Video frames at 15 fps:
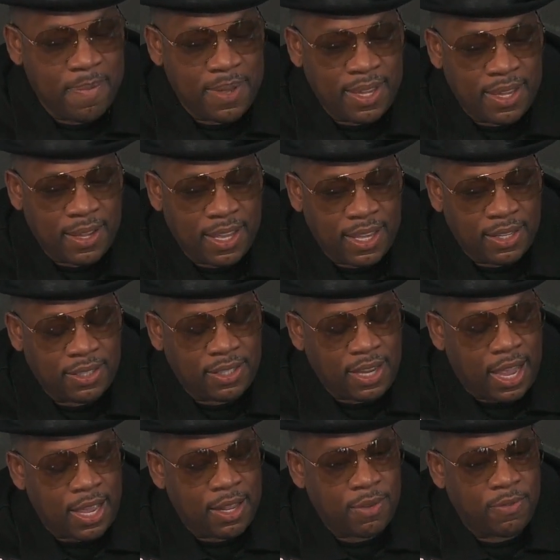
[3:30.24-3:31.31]
be
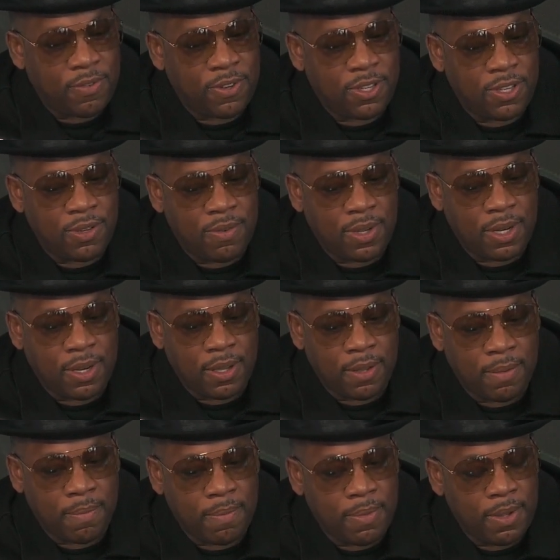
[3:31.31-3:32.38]
excited for you. And
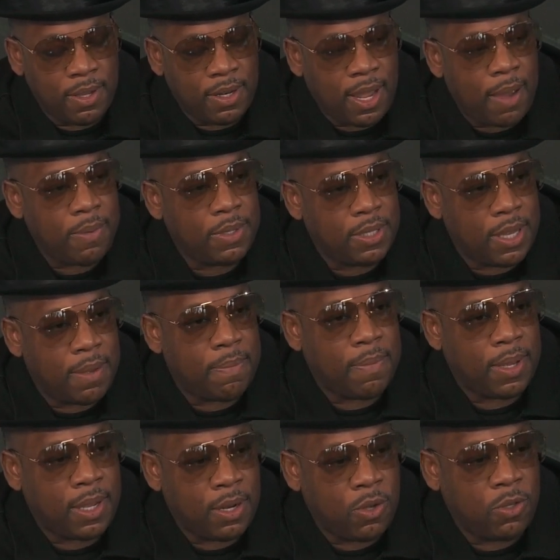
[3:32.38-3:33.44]
that was it,
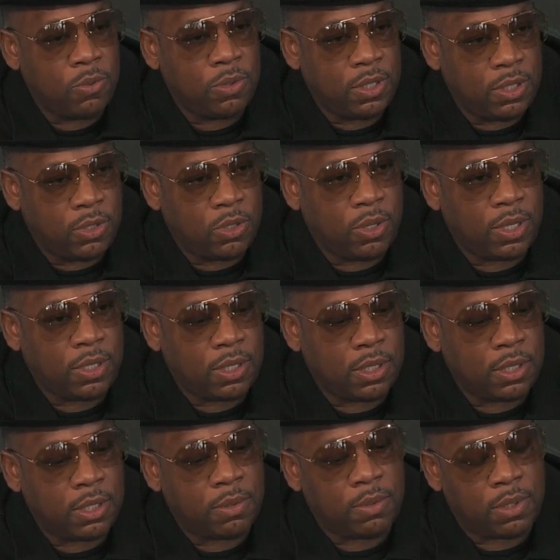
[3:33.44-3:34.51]
man. Those were the
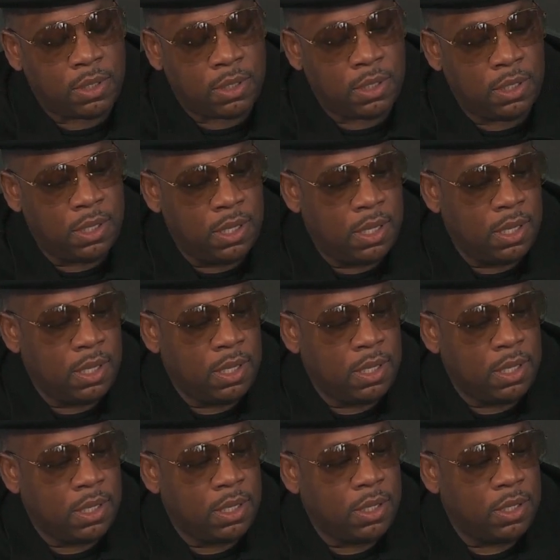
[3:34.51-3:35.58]
choices. It was
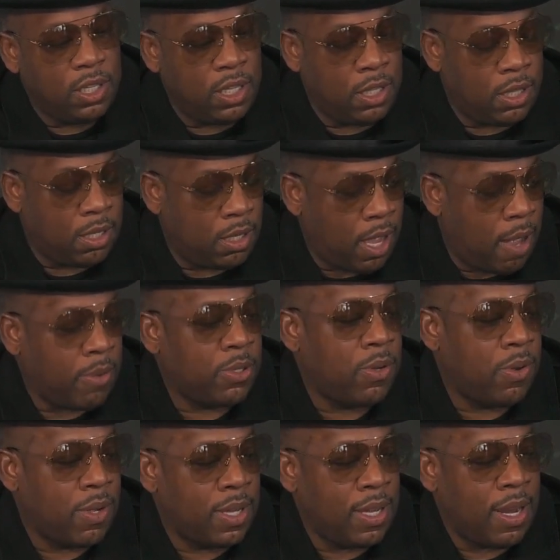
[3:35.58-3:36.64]
either I was
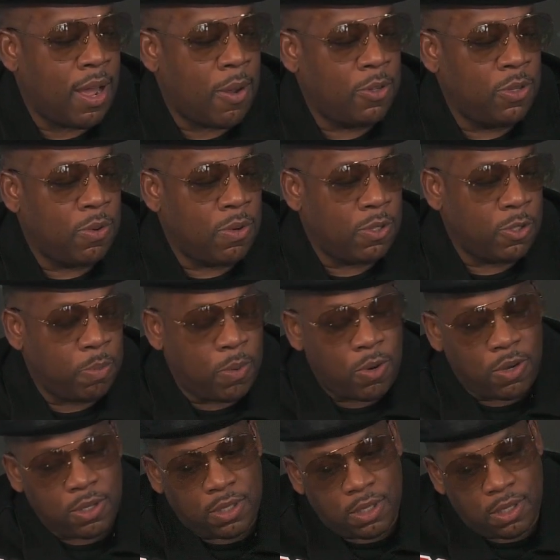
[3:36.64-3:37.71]
going to get out doing
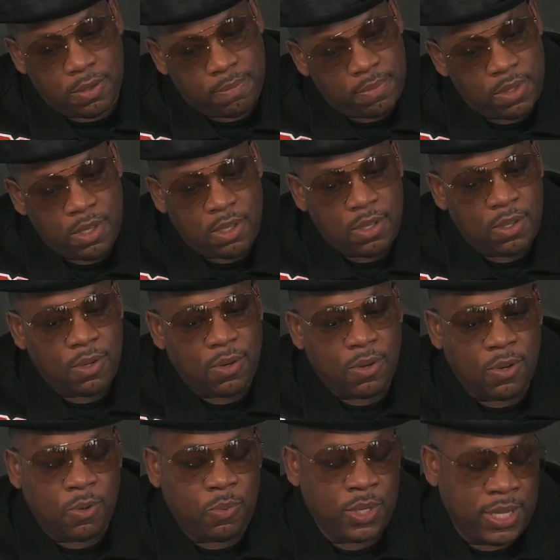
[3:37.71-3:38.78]
sports
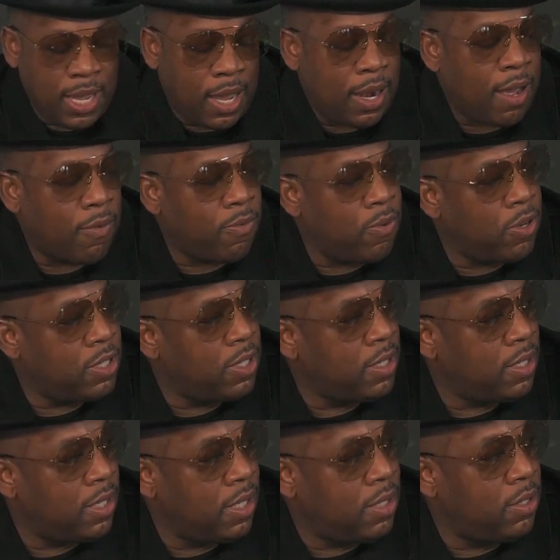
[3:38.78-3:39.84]
or we got out,
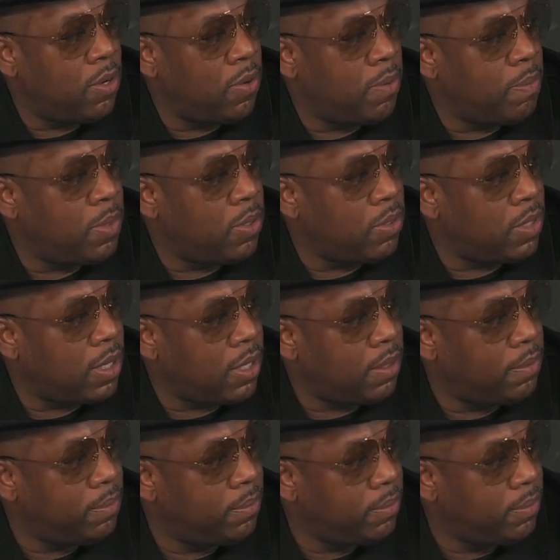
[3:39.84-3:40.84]
fortunately, doing music.